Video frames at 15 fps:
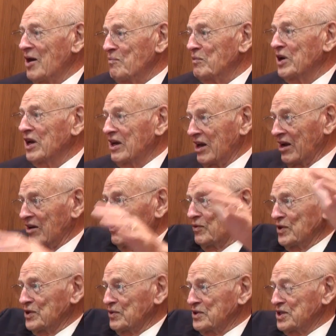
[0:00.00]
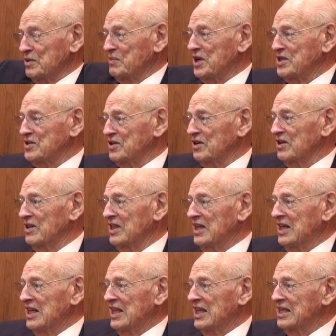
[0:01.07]
big hangar, which was the mess hall,
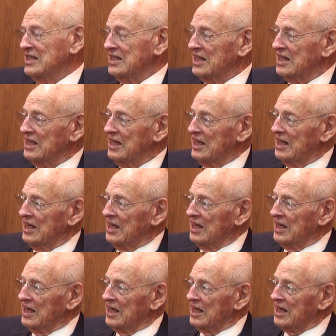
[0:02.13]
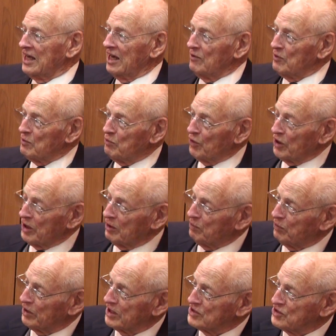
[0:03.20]
they said, "Can't we put
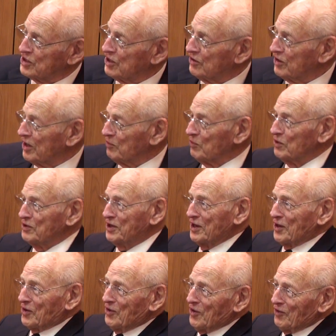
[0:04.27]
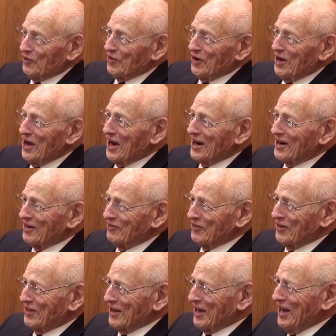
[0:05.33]
airplanes here and we'll take over a hangar
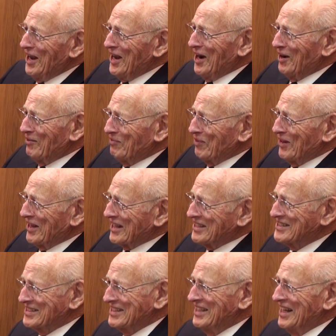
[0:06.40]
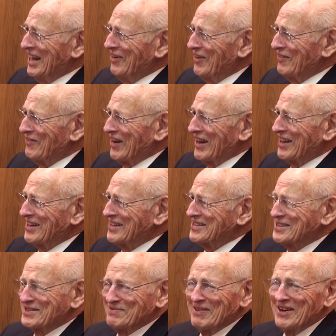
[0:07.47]
for the airplanes? We'd rather
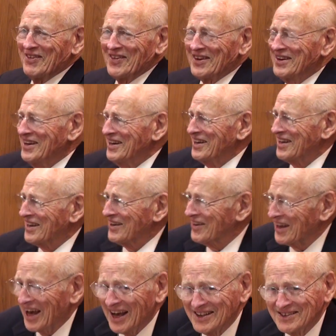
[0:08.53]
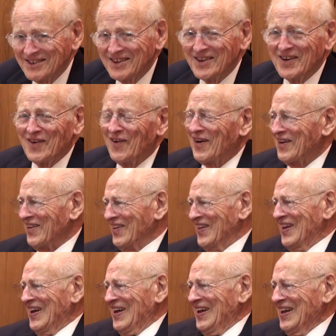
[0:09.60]
smell the gasoline and
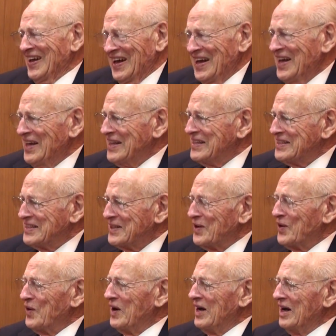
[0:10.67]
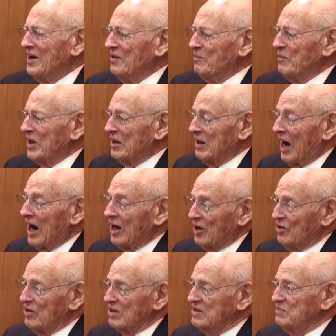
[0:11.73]
oil." So, but our
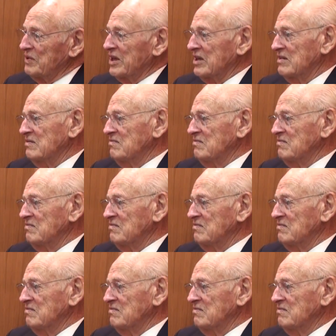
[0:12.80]
cooks made